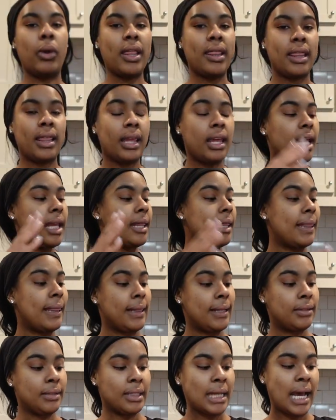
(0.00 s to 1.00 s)
with it.
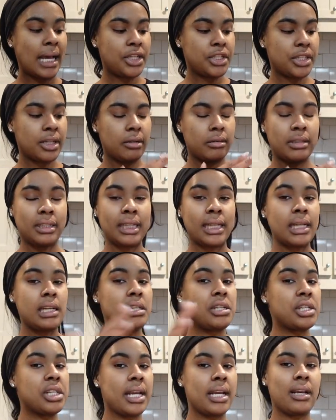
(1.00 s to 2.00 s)
Nacho cheese
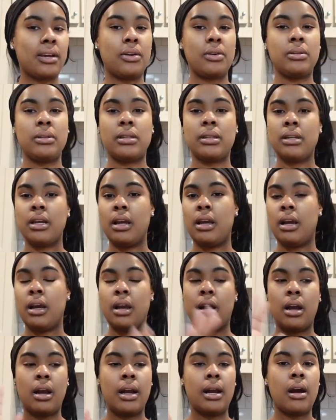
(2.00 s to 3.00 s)
shells
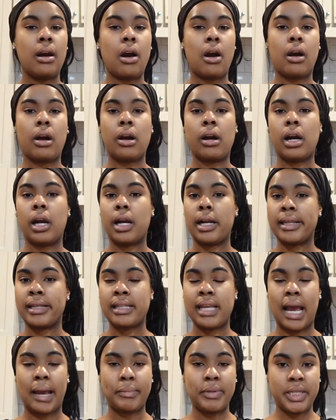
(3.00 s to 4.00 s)
are
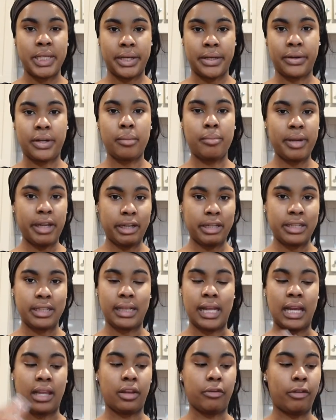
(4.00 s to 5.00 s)
top tier compared to
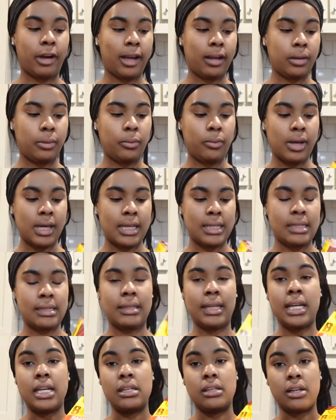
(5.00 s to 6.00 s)
like the regular ones.
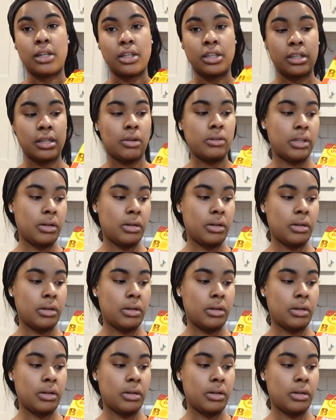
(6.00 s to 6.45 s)
These are so